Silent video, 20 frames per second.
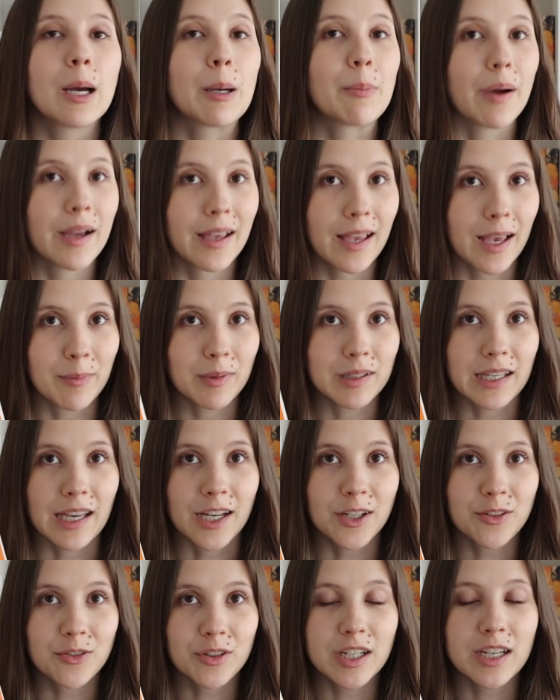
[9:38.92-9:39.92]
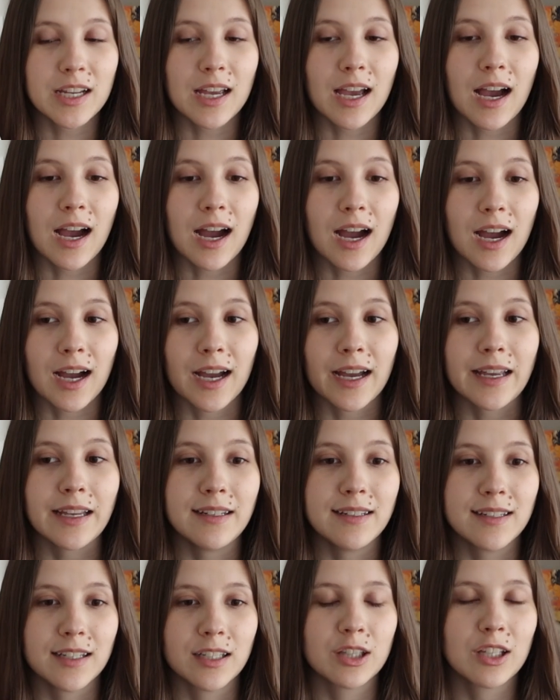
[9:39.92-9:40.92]
by Emily Henry.
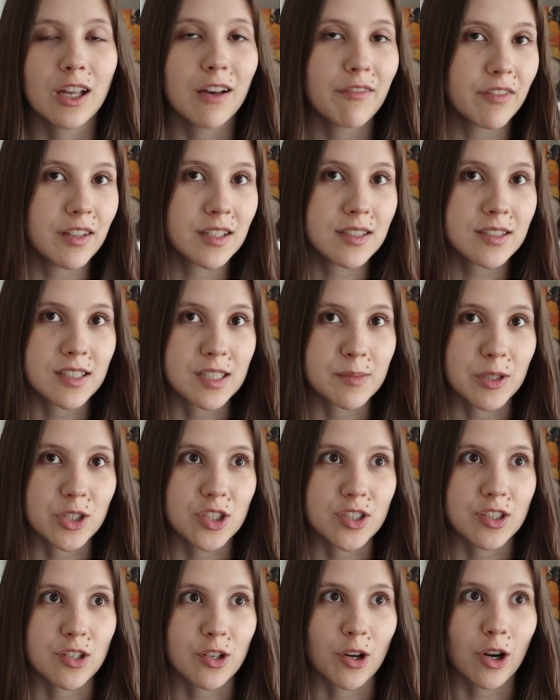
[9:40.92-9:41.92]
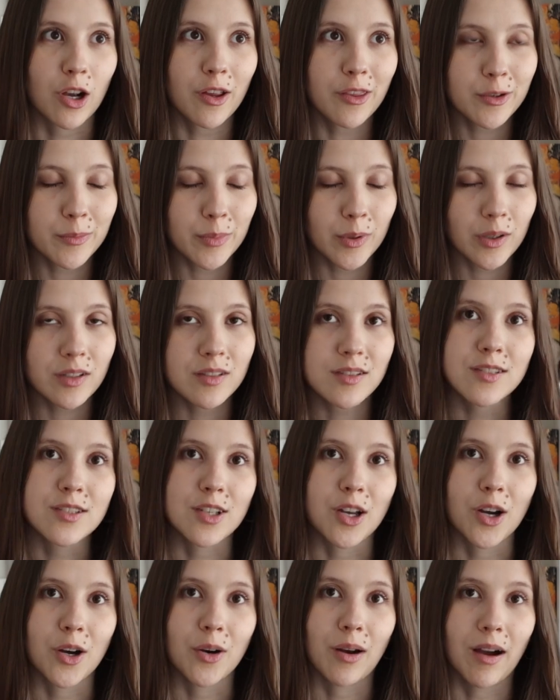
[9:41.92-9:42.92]
I didn't love this as much as her other books,
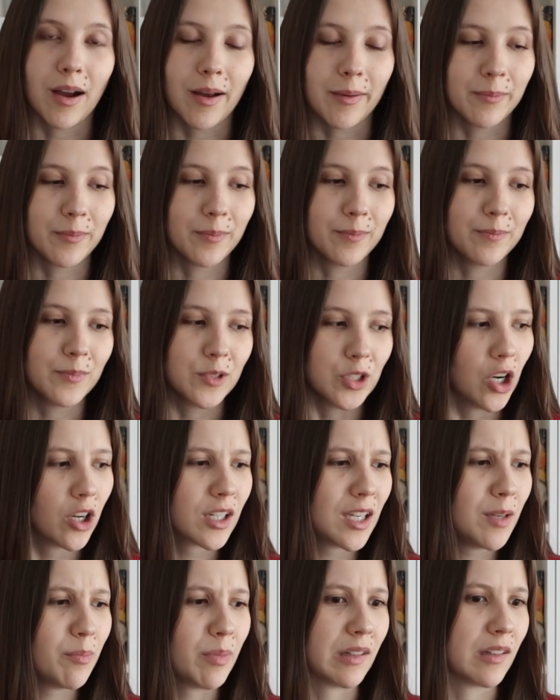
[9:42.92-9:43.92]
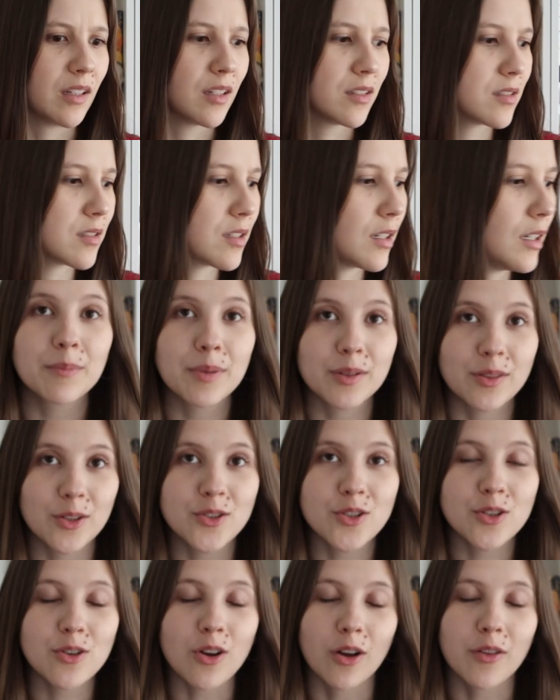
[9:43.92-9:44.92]
so I'm not keeping this. But
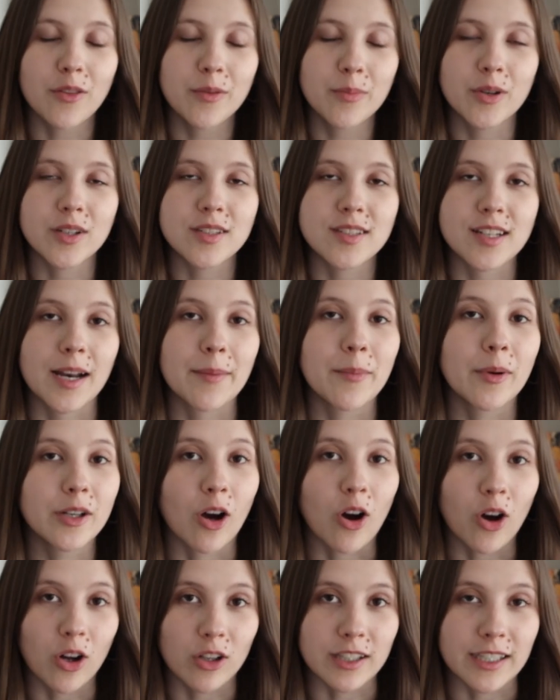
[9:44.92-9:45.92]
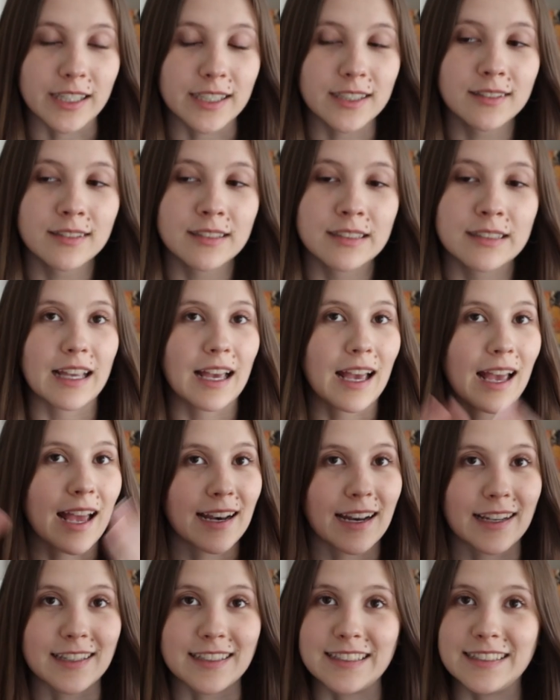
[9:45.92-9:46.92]
those are all the books that I'm unhauling,
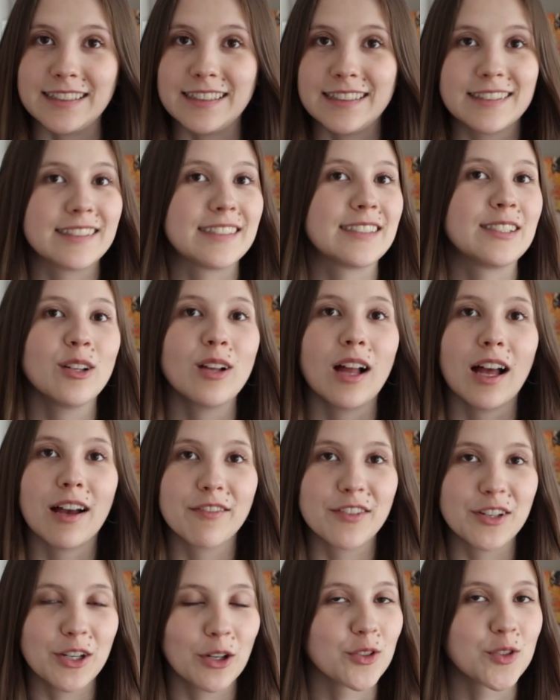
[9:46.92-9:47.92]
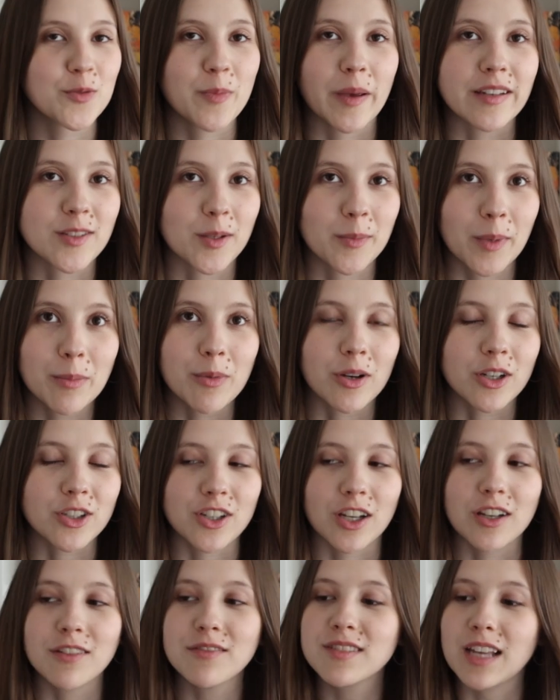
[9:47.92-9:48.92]
and I still have no space on my
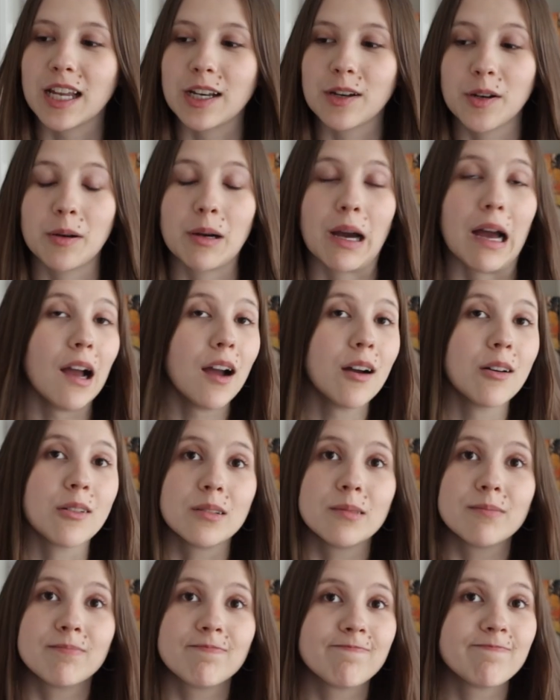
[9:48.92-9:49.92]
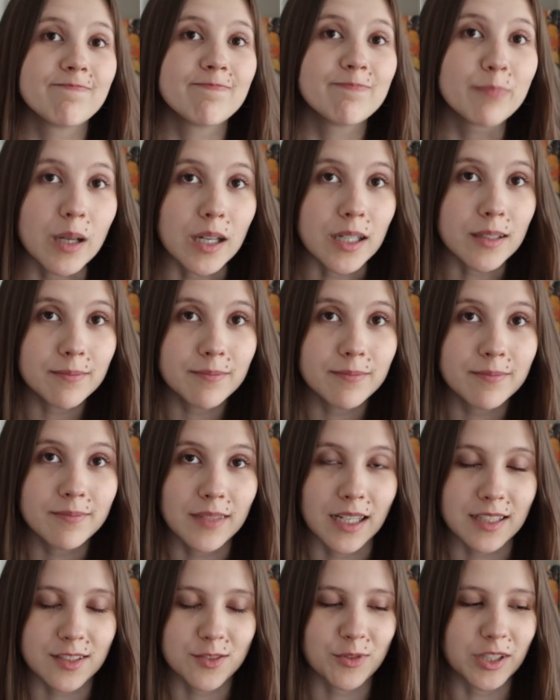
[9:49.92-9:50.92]
bookshelves. I don't know how, but
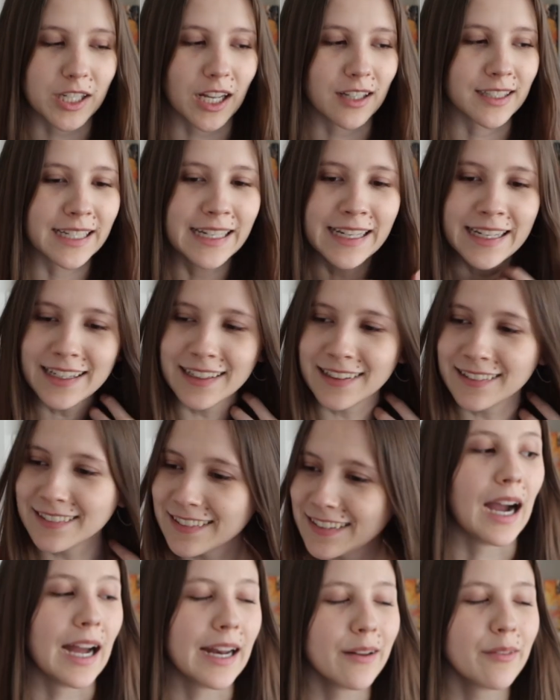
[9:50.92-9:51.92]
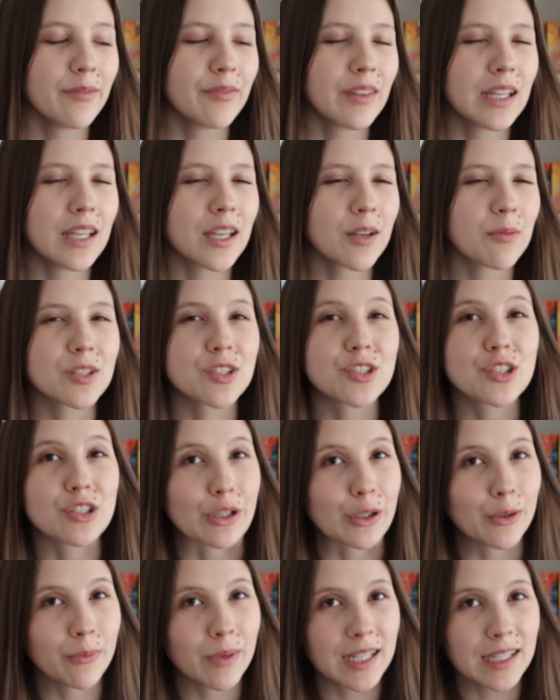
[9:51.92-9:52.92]
that's reality. I don't think it was
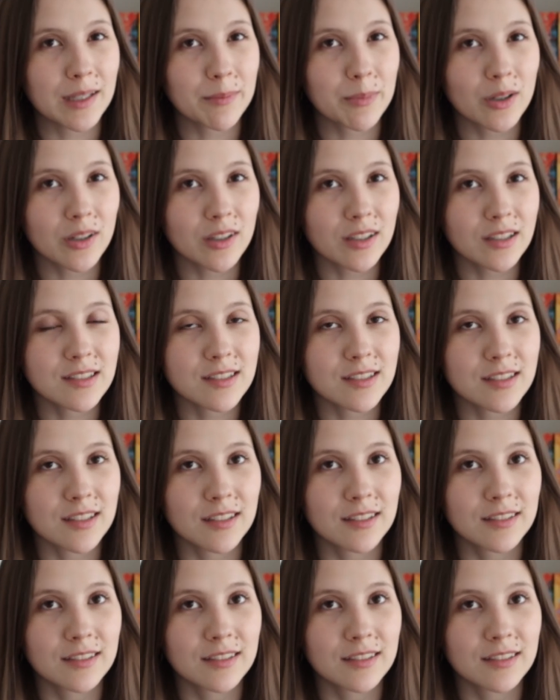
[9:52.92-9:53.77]
too many books.